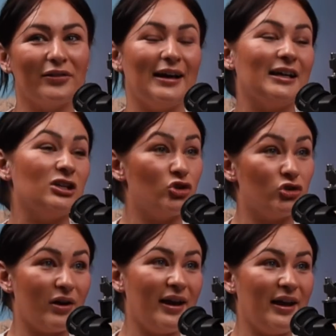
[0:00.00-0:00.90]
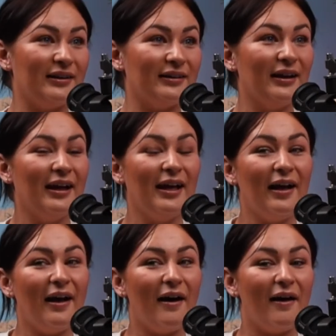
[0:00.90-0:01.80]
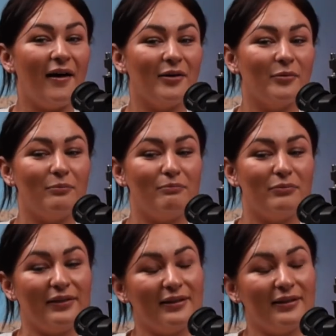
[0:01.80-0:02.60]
that I can train, but they're